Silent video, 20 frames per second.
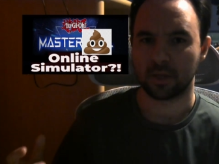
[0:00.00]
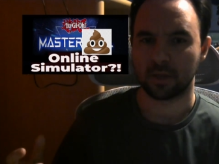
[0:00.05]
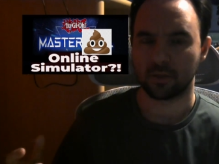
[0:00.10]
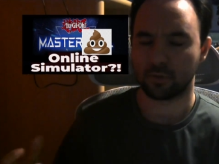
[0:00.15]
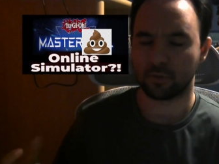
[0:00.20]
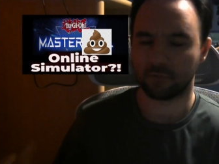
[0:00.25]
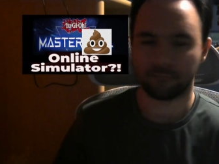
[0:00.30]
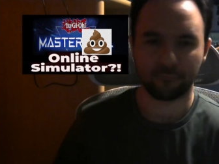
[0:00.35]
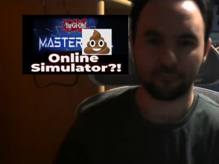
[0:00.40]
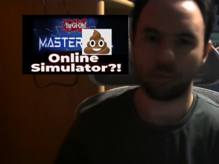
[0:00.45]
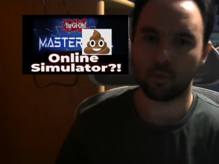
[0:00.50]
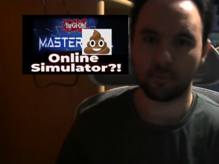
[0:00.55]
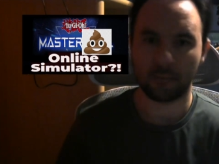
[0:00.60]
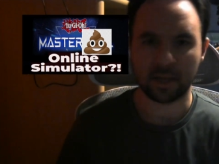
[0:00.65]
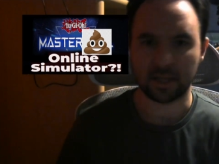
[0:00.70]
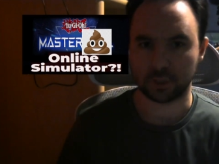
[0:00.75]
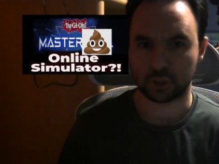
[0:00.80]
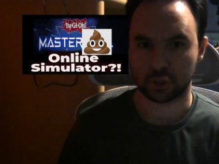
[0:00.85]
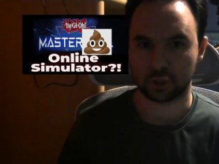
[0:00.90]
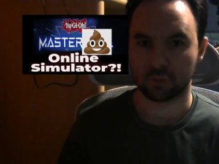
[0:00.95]
the
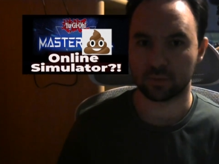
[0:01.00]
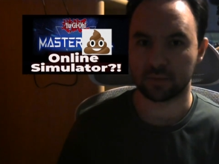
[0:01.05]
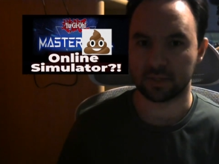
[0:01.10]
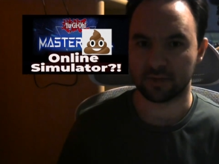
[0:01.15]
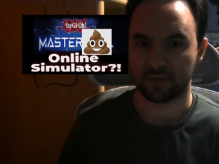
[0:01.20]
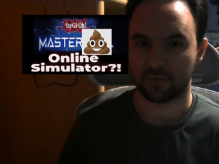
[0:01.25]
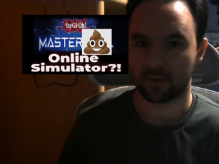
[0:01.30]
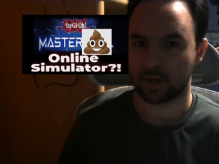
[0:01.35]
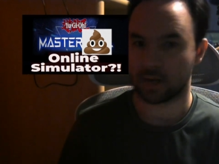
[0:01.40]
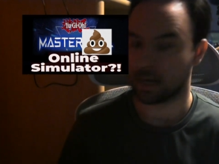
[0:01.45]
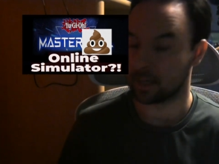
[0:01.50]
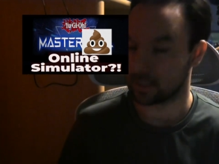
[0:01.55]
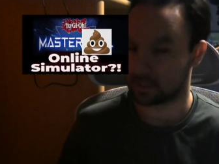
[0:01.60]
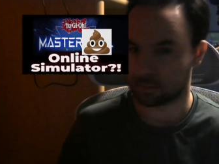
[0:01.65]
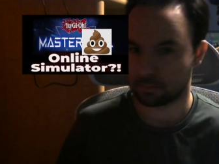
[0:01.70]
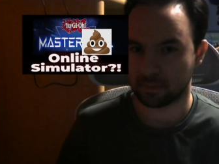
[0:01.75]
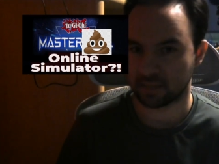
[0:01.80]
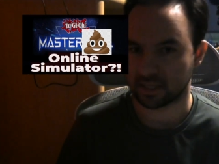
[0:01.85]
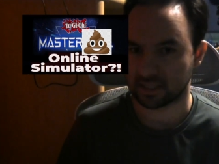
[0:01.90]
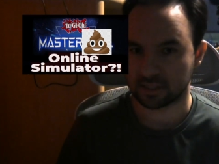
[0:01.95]
format's so different and it's
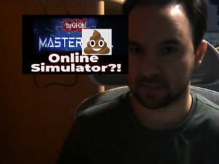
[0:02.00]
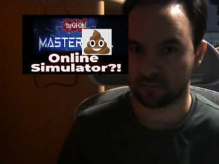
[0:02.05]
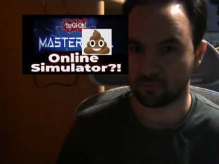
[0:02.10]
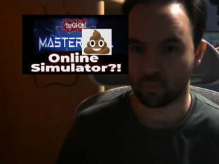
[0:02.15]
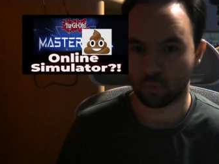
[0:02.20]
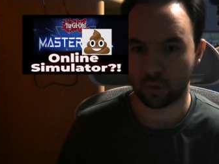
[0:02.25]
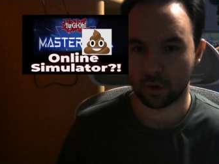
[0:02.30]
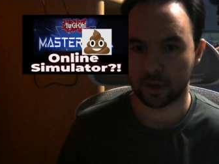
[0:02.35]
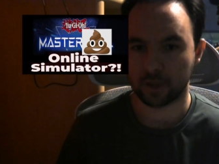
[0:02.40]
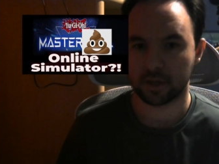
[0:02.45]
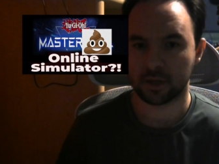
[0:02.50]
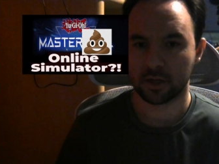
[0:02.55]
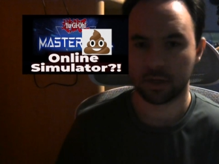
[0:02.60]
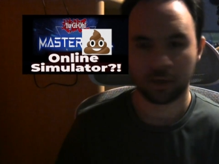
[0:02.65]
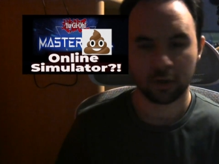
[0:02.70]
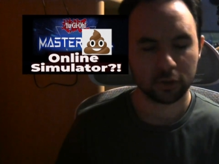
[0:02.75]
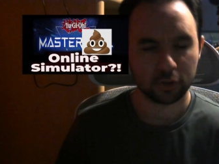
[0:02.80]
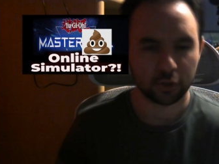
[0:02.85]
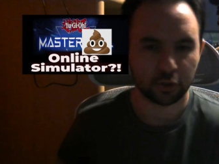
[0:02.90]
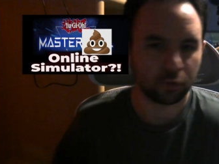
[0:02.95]
best of one.
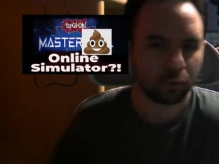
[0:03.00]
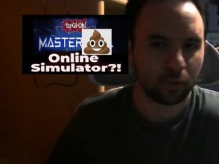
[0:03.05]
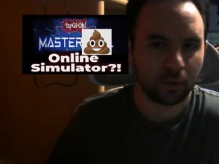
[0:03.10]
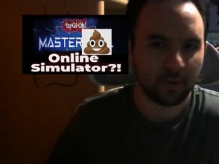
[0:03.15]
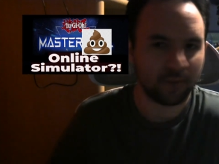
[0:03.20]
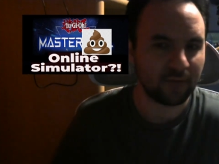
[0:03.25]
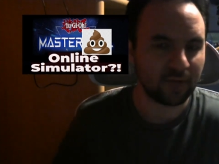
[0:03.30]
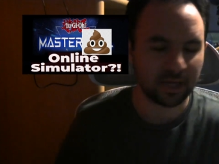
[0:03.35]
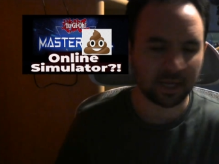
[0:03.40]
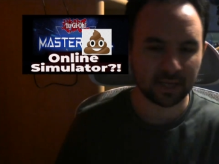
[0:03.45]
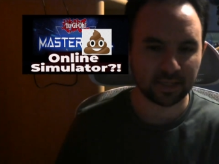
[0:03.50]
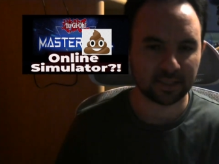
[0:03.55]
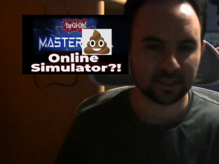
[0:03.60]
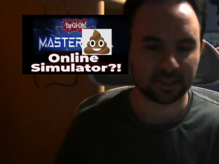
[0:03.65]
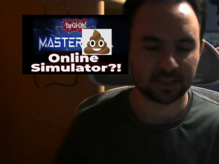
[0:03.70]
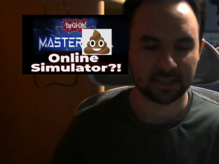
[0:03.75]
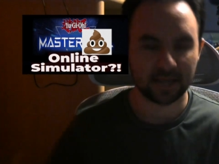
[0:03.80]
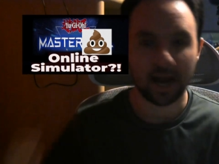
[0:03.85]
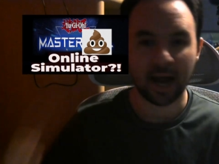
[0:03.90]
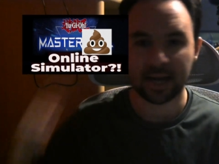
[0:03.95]
So you don't even get to
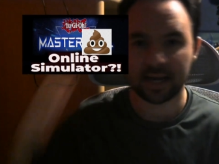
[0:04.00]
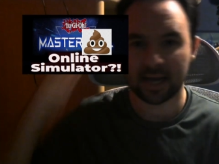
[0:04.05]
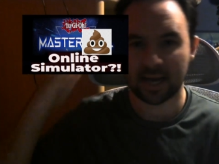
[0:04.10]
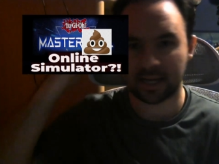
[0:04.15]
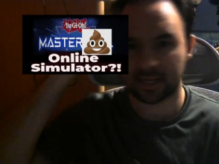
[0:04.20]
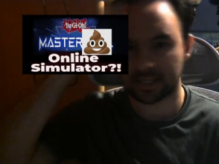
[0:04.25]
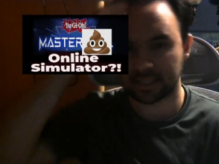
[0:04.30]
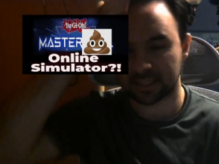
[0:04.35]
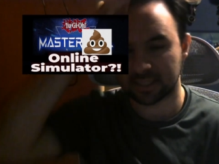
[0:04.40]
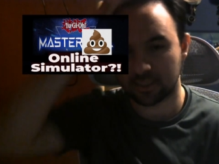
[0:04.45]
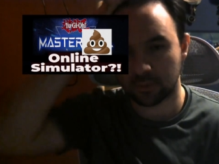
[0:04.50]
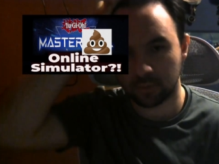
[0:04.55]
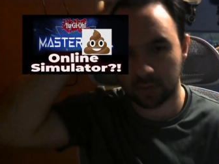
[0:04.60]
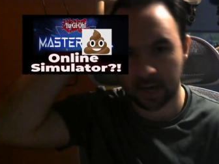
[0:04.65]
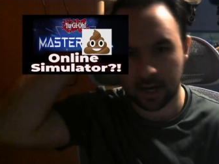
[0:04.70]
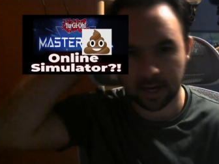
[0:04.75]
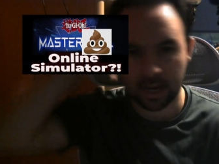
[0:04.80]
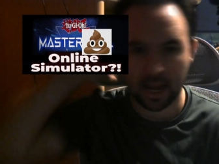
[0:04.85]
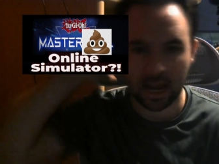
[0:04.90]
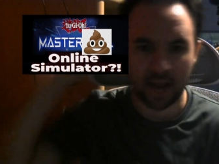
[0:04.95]
side deck and see what
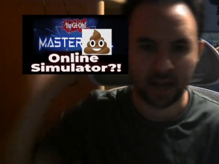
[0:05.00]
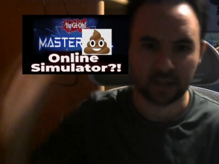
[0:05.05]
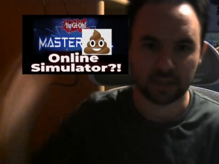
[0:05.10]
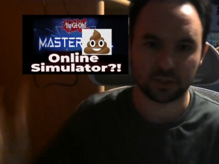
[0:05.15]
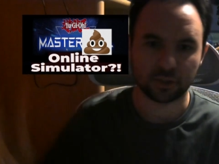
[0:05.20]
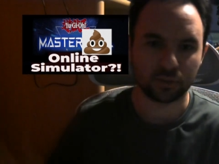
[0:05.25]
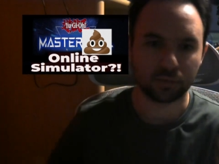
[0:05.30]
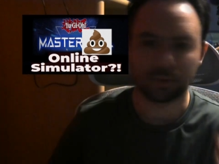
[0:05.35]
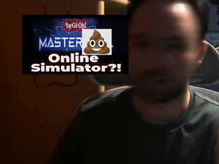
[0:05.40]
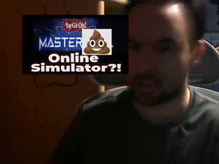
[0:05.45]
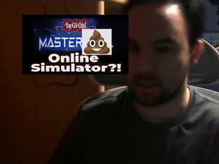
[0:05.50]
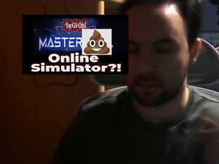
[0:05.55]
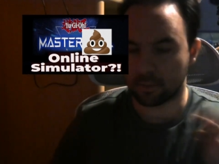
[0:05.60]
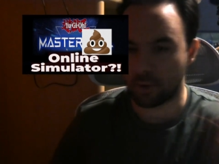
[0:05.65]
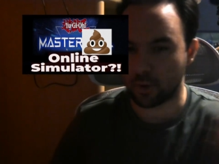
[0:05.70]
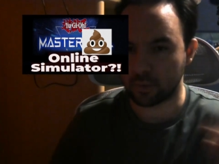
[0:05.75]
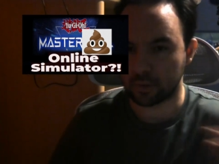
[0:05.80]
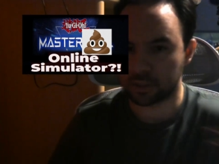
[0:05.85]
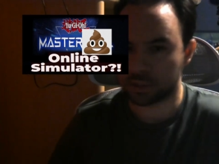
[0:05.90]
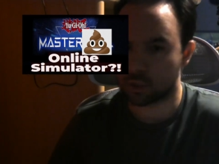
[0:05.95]
kind of answers the
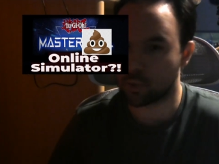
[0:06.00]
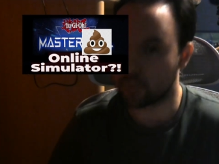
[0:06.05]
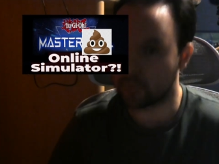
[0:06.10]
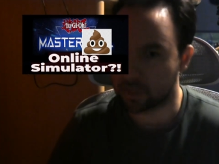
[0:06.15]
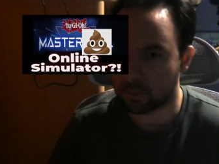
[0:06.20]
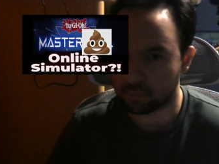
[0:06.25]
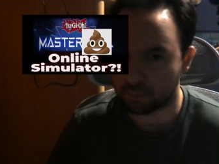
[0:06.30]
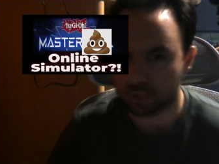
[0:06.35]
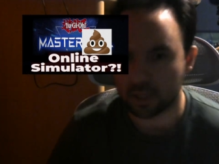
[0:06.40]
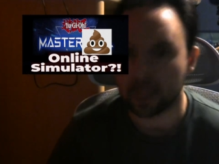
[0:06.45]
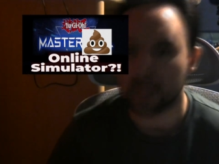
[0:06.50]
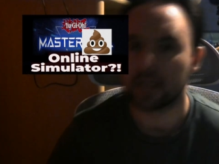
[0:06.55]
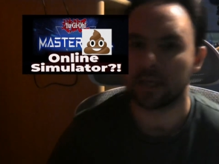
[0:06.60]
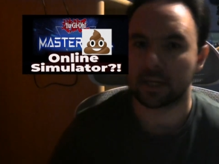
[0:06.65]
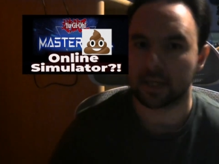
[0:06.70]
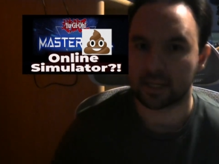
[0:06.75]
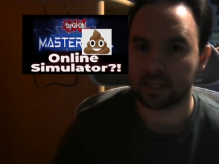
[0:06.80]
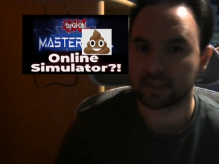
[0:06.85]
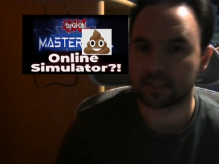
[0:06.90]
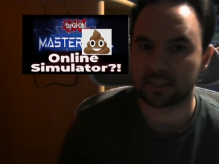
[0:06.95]
opponent's going to play
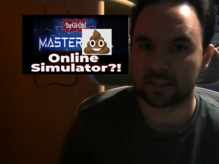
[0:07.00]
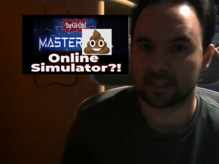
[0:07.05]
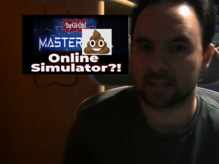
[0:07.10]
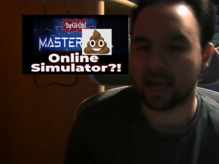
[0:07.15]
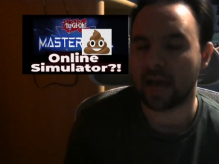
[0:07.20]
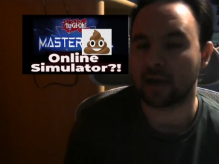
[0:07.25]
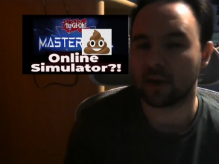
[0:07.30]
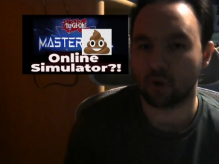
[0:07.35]
against that